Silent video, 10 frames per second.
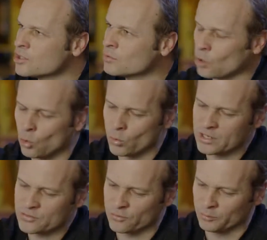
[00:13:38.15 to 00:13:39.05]
She was
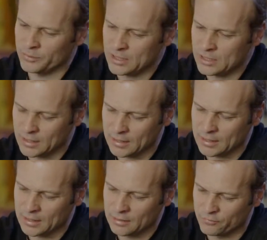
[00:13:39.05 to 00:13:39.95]
always from the
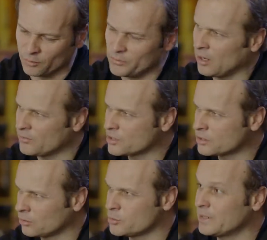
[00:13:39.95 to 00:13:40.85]
uh, from the
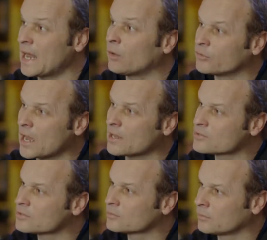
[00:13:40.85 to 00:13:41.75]
offset going to be an
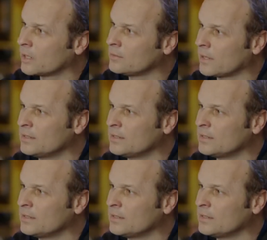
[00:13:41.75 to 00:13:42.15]
outcast, mm. right?